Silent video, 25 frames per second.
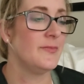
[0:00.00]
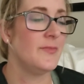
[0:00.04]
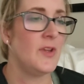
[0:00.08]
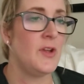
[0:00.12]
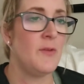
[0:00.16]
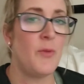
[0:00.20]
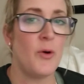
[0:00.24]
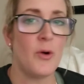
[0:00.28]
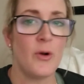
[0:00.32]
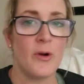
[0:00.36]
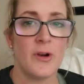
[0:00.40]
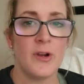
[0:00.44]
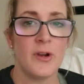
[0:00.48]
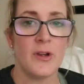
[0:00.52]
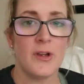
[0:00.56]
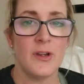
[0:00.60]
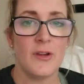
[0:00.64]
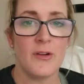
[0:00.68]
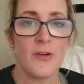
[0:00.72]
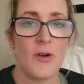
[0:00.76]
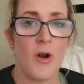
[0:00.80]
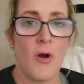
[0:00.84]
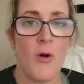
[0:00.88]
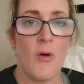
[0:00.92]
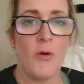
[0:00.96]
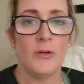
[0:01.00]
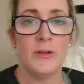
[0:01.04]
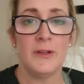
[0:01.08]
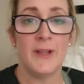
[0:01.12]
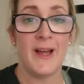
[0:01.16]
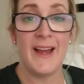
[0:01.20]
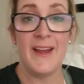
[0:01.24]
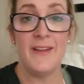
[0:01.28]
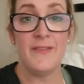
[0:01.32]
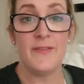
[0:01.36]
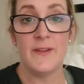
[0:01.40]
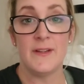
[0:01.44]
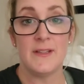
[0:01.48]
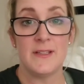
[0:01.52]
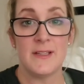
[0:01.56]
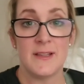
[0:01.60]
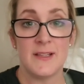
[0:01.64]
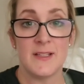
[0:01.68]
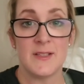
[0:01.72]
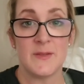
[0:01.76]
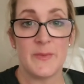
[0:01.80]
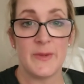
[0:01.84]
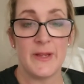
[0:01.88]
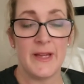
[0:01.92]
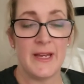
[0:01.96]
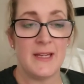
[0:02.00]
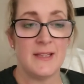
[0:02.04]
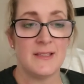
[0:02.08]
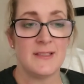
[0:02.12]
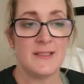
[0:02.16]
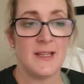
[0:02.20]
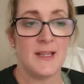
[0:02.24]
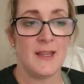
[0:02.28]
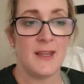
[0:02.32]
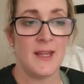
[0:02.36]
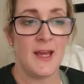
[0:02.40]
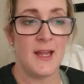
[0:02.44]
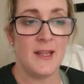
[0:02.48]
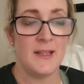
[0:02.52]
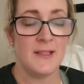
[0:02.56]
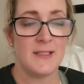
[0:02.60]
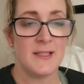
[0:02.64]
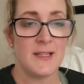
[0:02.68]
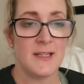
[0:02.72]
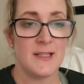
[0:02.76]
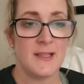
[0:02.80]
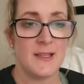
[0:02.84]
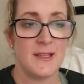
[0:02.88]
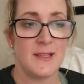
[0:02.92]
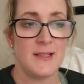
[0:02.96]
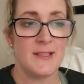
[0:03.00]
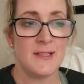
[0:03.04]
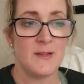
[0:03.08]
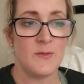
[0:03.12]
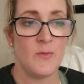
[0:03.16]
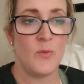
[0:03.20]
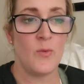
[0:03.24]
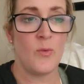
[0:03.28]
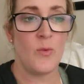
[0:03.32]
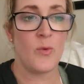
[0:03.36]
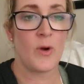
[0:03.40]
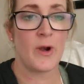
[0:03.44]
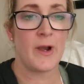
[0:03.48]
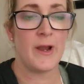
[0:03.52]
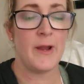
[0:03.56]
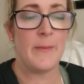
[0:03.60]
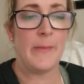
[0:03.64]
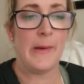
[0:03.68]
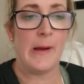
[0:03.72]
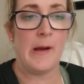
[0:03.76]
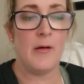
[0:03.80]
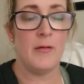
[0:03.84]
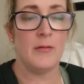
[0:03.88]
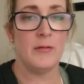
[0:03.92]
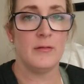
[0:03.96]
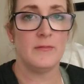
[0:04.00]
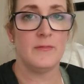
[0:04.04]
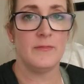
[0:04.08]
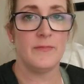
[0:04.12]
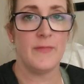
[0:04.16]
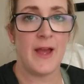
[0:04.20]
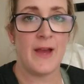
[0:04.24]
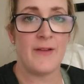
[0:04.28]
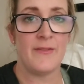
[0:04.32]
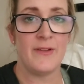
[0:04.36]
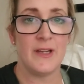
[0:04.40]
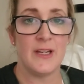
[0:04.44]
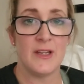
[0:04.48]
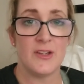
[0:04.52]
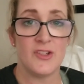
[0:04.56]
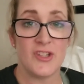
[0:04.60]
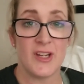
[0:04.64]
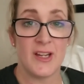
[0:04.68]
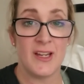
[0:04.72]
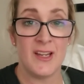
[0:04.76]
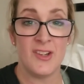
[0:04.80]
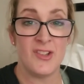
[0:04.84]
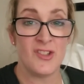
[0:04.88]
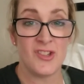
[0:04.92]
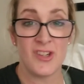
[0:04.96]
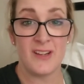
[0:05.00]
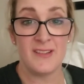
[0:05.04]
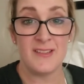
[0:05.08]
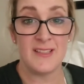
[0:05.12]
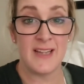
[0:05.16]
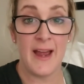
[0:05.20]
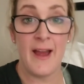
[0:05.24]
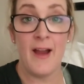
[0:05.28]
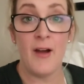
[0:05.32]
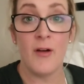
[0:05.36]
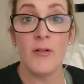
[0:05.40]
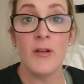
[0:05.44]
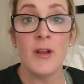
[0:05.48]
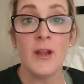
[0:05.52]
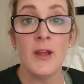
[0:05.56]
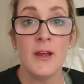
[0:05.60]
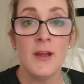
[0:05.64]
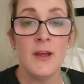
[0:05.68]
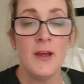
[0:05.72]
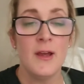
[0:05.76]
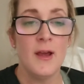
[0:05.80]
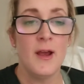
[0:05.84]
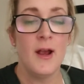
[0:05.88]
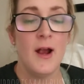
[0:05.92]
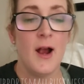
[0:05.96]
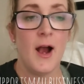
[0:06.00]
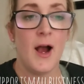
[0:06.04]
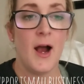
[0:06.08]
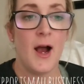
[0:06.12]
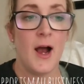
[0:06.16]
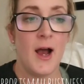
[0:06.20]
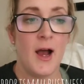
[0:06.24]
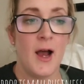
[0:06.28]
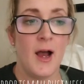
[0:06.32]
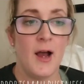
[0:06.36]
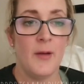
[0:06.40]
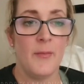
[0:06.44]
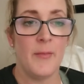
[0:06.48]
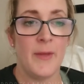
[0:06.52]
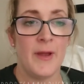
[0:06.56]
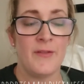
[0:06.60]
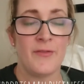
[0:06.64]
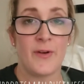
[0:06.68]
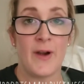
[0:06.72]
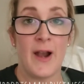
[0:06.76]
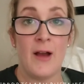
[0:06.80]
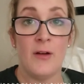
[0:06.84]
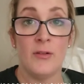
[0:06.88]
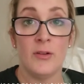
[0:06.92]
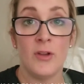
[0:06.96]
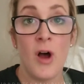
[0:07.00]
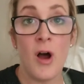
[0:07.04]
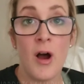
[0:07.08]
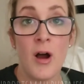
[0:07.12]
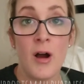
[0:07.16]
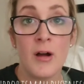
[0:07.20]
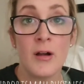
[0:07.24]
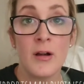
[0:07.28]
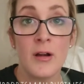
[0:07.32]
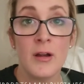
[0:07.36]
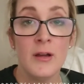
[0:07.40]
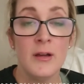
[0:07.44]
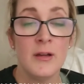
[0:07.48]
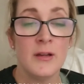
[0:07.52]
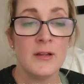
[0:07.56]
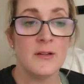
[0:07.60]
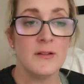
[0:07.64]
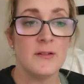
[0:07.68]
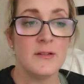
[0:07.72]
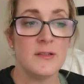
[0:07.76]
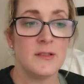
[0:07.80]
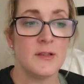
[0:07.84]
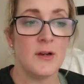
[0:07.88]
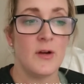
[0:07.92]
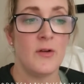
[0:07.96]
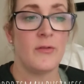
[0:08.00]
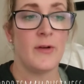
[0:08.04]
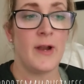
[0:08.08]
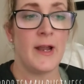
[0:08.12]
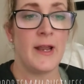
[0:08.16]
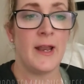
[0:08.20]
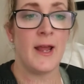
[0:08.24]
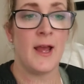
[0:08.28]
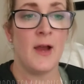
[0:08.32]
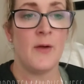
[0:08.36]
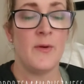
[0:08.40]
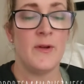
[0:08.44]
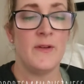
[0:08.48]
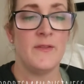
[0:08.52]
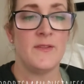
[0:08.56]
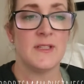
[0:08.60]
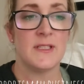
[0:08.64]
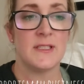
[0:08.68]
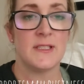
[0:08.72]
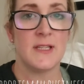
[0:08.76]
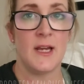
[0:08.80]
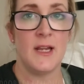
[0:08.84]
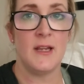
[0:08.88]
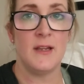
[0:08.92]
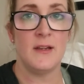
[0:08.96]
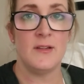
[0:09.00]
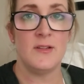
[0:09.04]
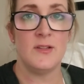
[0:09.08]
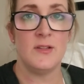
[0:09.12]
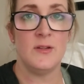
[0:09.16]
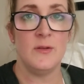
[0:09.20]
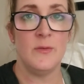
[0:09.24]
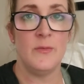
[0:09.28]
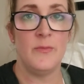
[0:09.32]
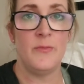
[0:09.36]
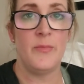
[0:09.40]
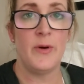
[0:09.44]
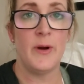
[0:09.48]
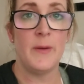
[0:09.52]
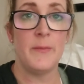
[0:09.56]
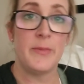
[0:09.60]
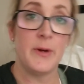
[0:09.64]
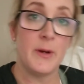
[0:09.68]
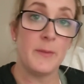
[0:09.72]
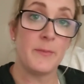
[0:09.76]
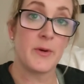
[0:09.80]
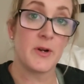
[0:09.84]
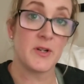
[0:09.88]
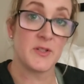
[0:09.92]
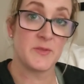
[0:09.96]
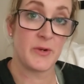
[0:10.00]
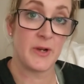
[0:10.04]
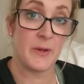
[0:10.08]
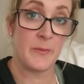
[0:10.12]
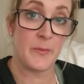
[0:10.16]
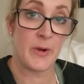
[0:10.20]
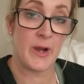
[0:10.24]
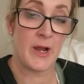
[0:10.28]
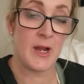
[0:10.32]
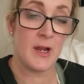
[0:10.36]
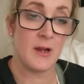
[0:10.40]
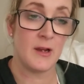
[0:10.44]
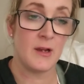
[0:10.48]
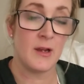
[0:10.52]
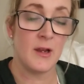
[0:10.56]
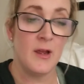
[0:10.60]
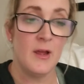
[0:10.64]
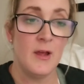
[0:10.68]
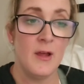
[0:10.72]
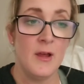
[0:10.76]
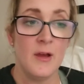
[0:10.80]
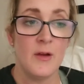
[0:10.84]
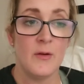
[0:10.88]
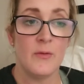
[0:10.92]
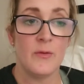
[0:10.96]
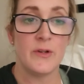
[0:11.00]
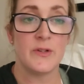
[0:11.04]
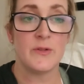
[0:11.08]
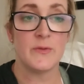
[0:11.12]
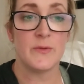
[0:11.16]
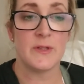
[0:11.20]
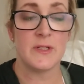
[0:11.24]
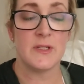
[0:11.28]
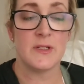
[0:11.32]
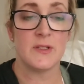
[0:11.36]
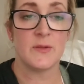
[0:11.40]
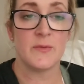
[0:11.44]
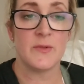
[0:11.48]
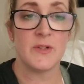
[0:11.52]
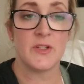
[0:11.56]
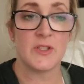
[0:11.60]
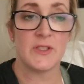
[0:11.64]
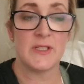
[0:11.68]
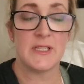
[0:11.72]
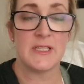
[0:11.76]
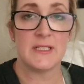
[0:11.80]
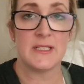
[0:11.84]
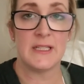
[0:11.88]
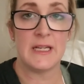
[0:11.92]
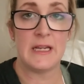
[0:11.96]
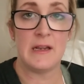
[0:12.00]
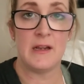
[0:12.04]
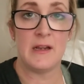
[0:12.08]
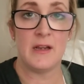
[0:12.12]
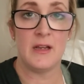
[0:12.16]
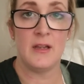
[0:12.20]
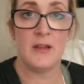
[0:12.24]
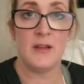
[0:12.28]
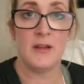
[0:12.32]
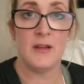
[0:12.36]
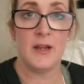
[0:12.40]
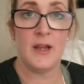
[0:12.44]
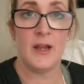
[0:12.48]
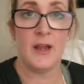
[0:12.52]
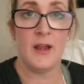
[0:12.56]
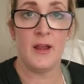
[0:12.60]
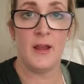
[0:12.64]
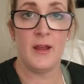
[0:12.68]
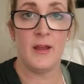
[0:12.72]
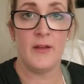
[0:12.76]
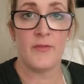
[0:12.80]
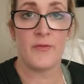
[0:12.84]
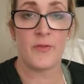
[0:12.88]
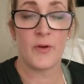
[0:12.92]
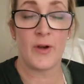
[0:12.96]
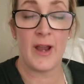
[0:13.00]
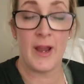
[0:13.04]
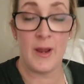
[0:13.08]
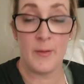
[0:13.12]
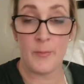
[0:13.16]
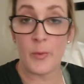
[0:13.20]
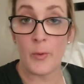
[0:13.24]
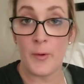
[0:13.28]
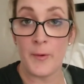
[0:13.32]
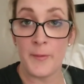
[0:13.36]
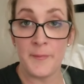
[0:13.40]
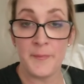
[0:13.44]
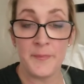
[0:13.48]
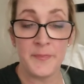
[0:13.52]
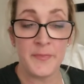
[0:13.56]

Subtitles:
You pour your whole life into this place, and then to worry about having it shut down, and for how long. So right now we've decided to bump up our spring break, which was originally slated for April,